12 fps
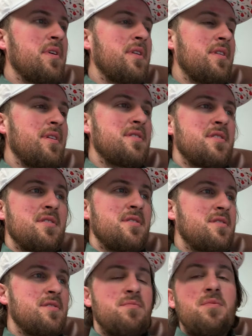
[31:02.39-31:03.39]
but this
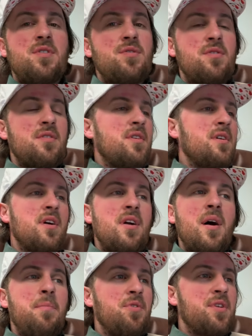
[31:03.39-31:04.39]
is, we do it a
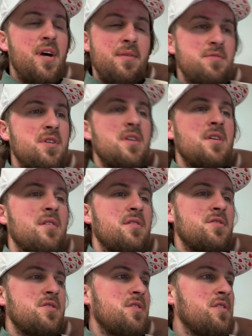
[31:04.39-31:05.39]
couple times a year,
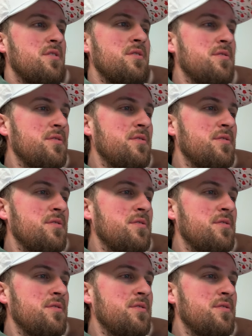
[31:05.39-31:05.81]
so.